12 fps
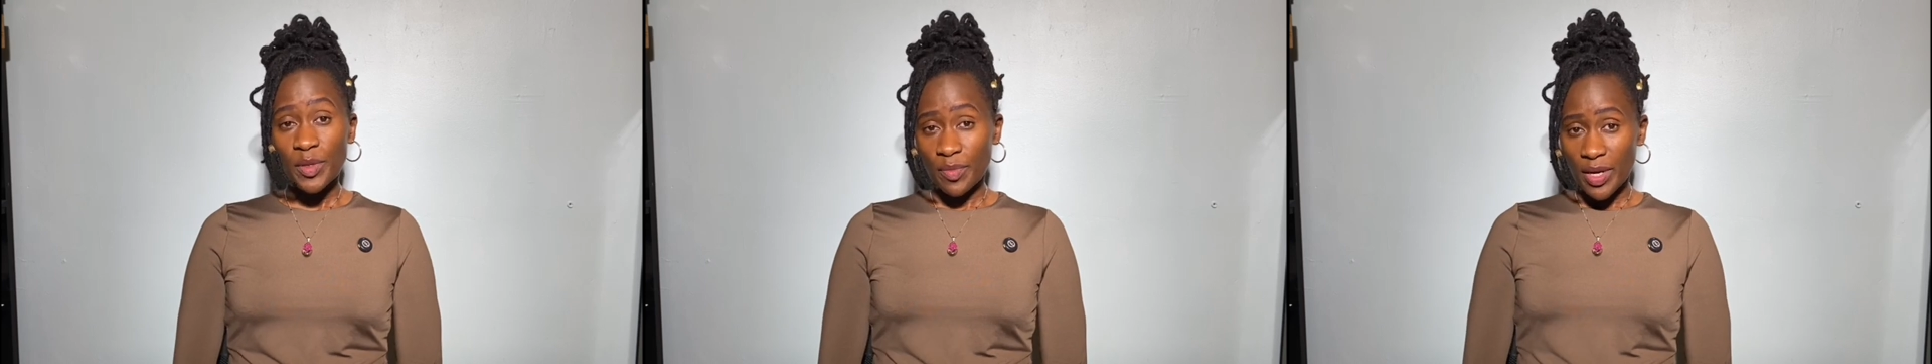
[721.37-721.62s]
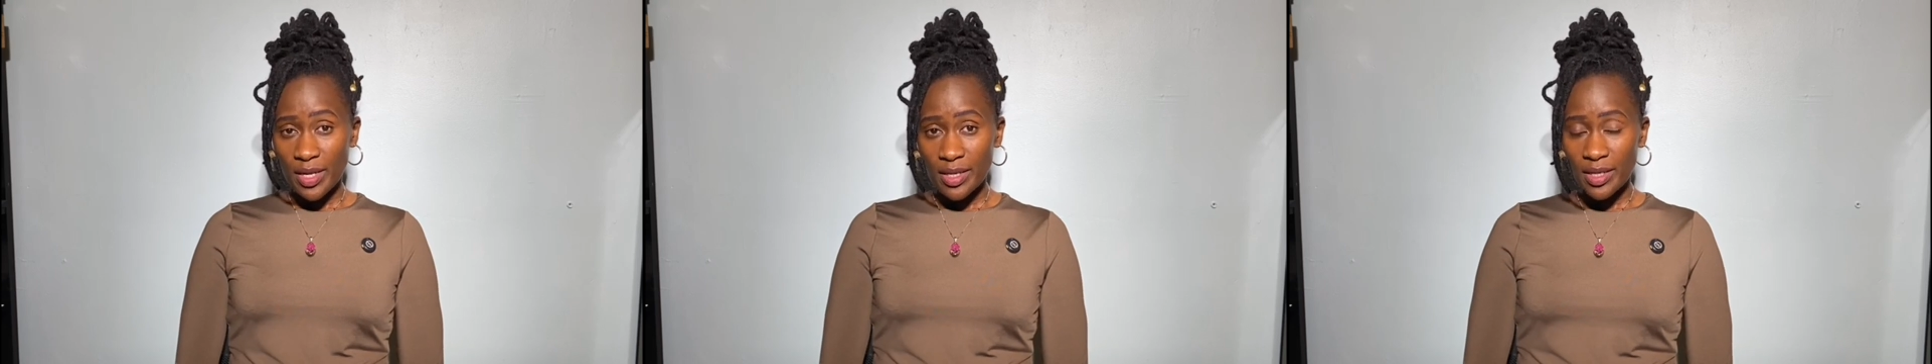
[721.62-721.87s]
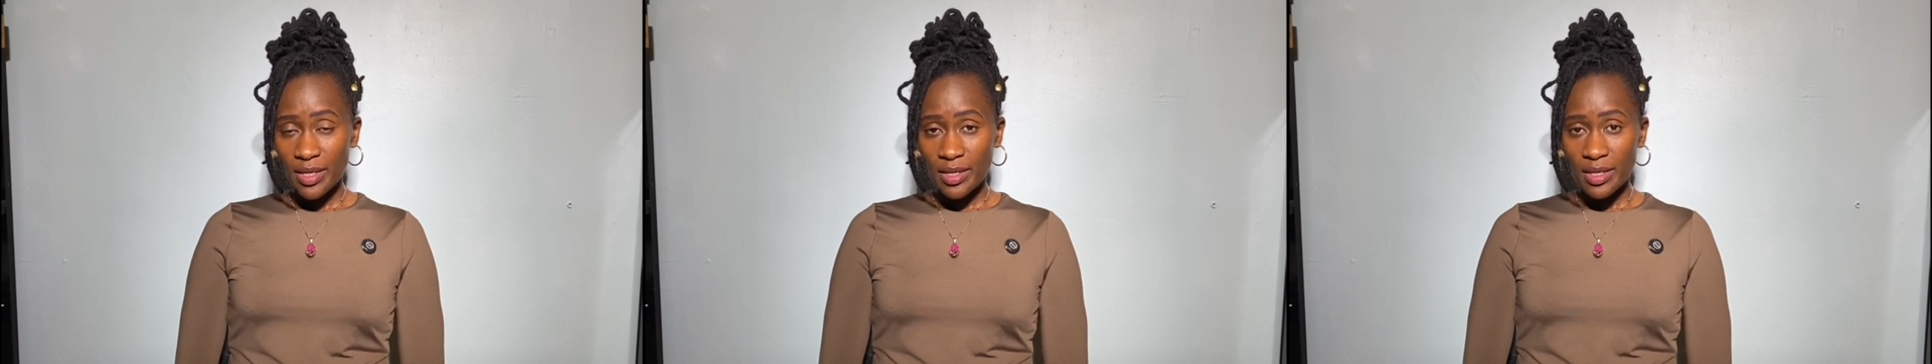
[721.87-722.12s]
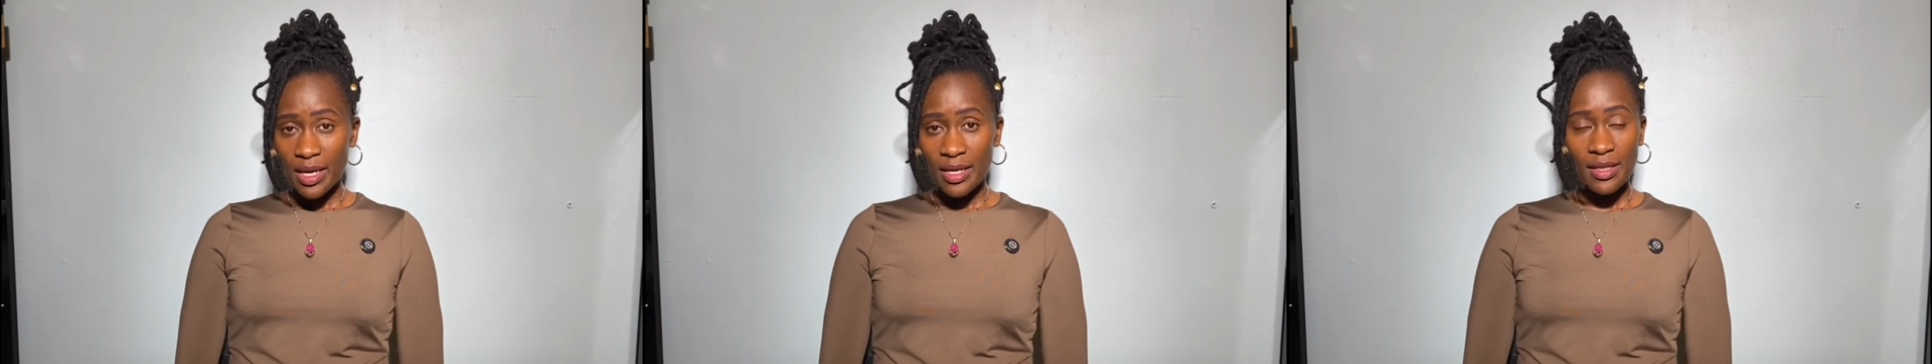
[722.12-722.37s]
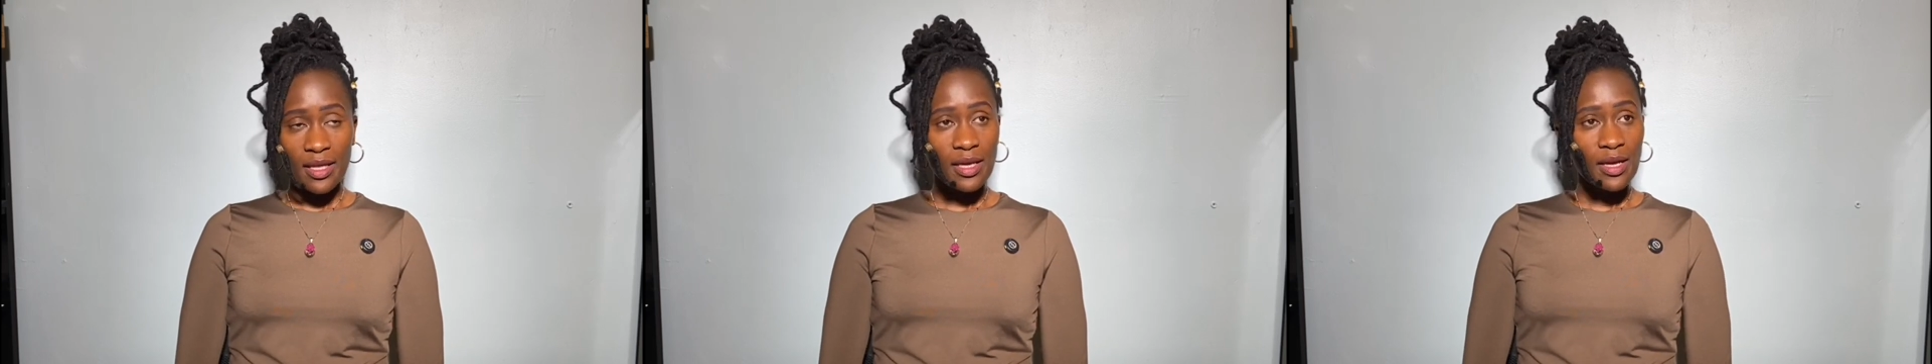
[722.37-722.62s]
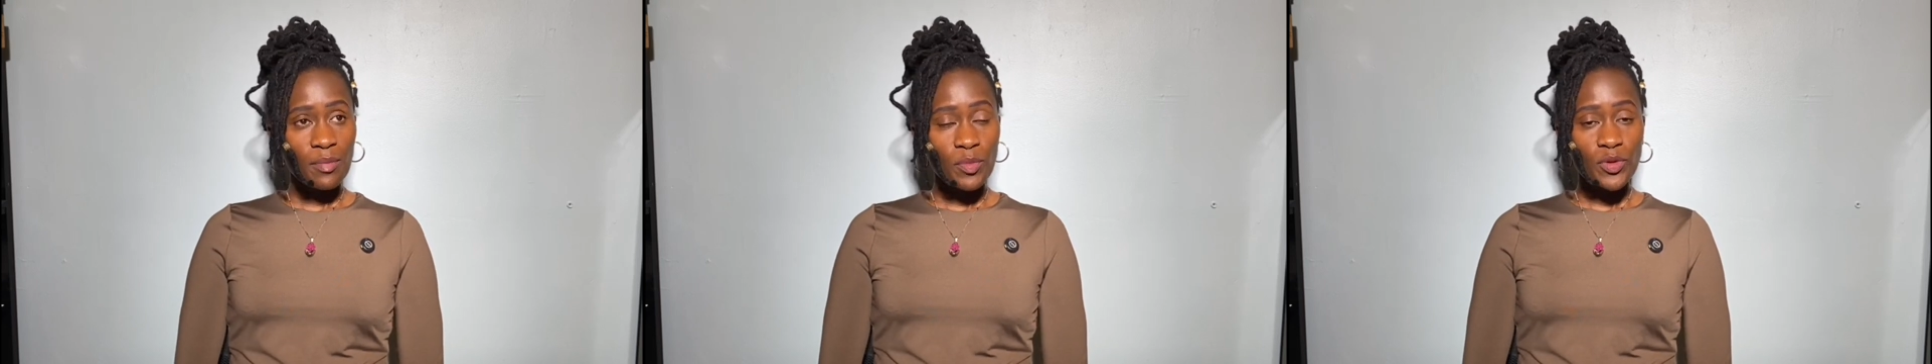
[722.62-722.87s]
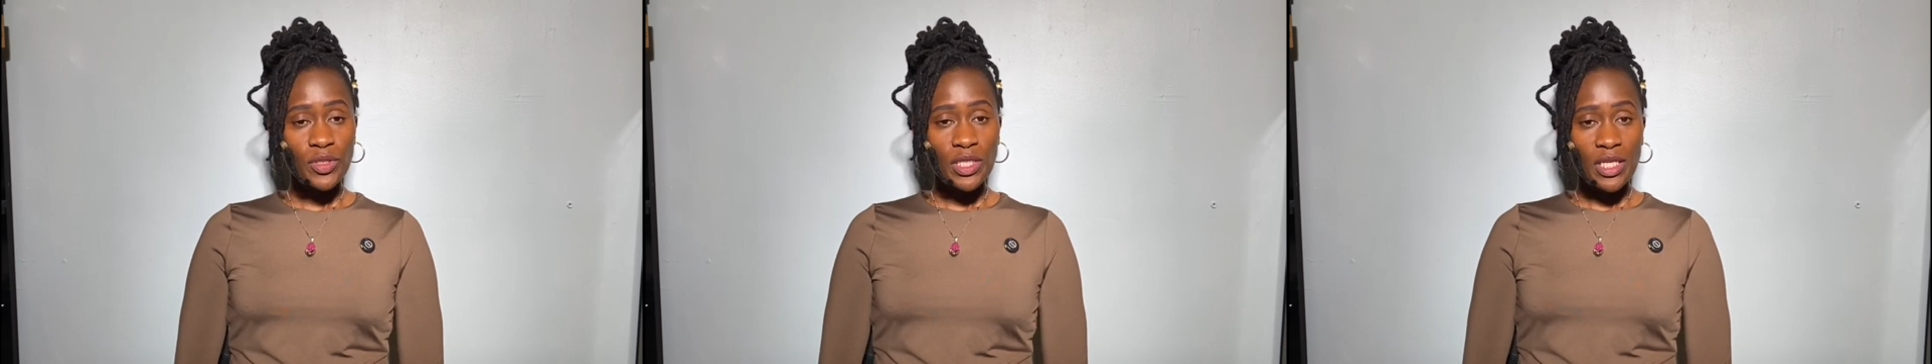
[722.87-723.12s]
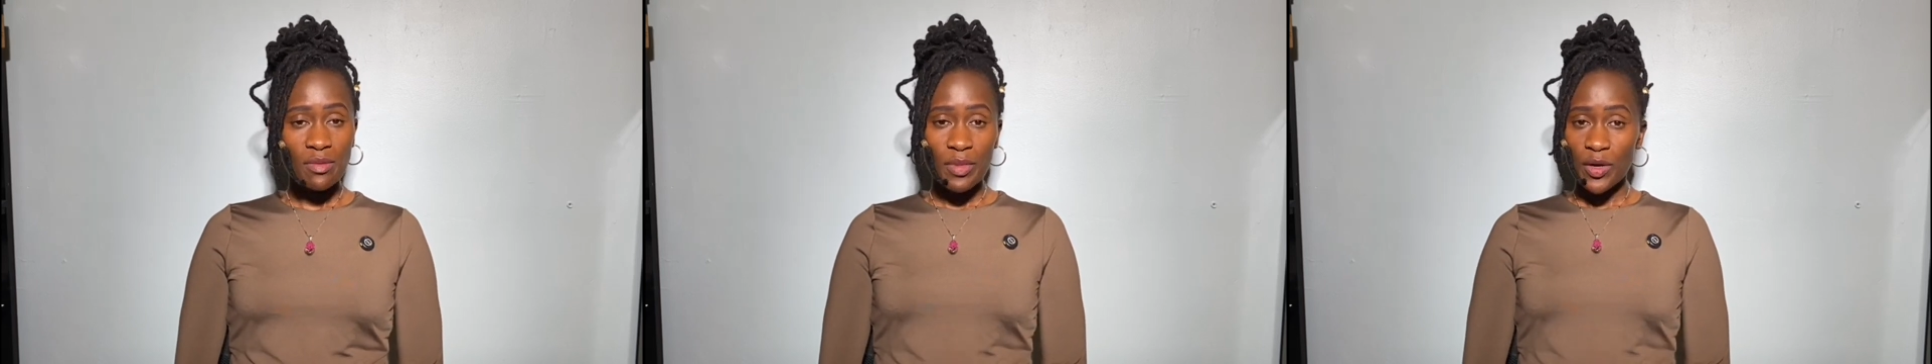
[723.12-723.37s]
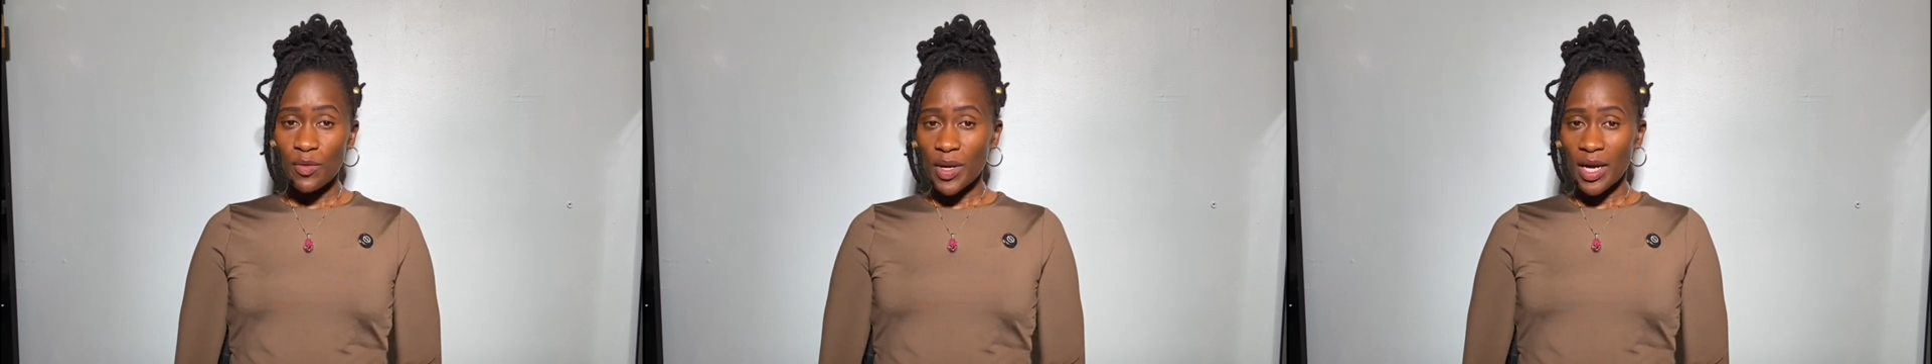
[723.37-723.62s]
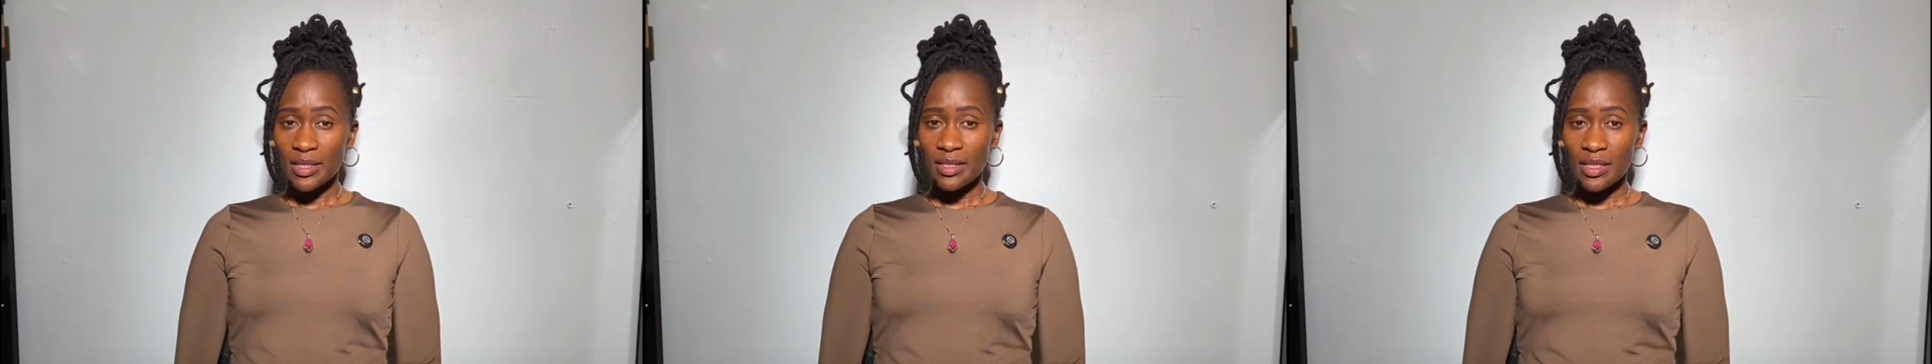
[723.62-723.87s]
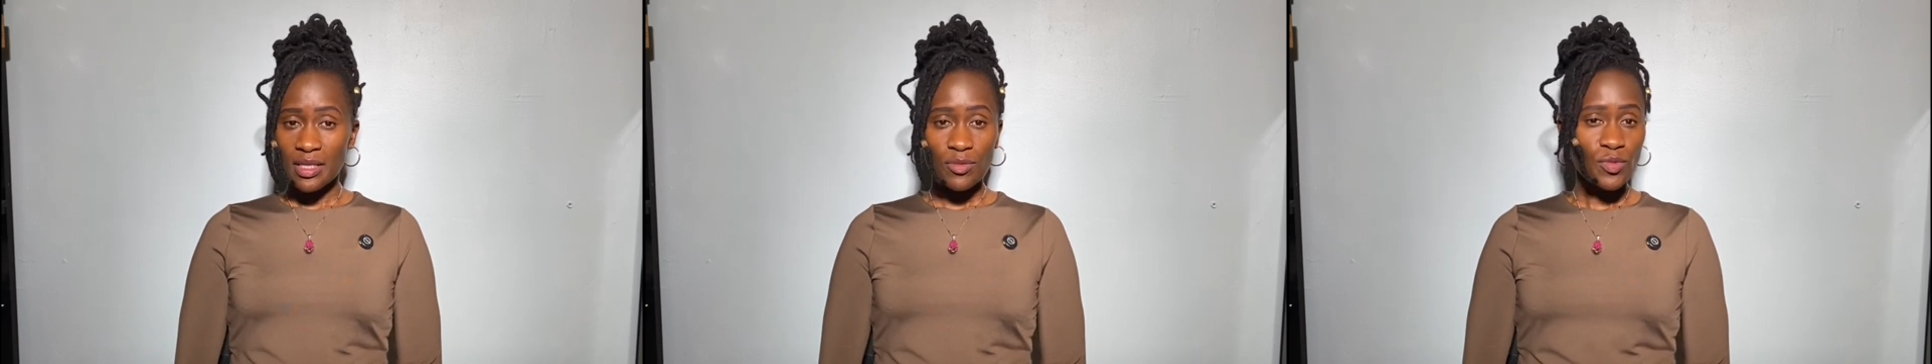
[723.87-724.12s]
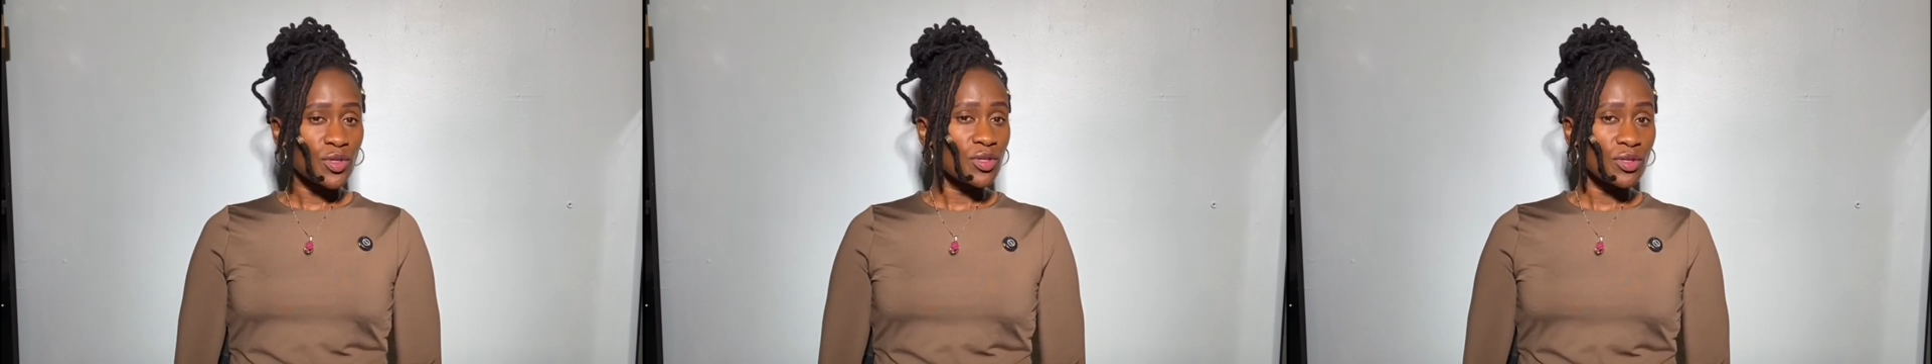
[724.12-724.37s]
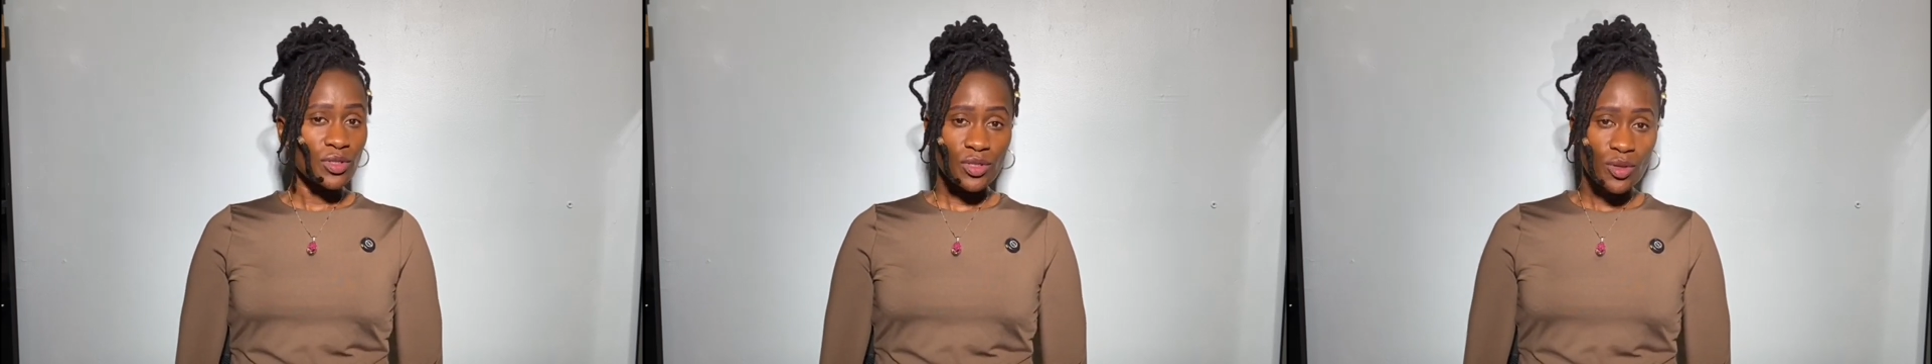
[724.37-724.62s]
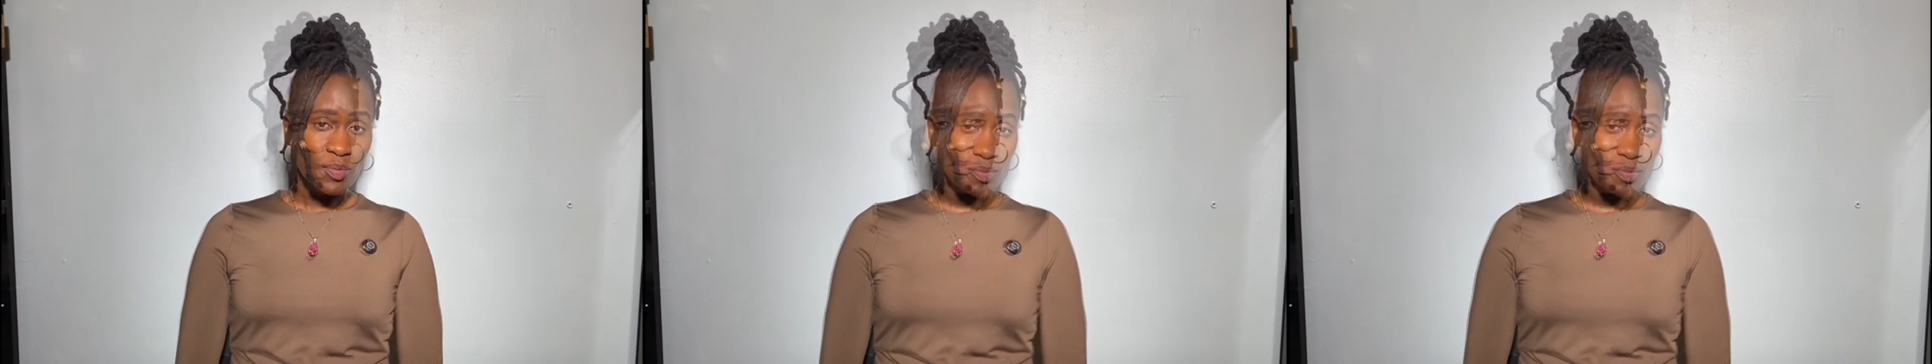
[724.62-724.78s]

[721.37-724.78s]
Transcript: back at the airport in my home country, they would not stop.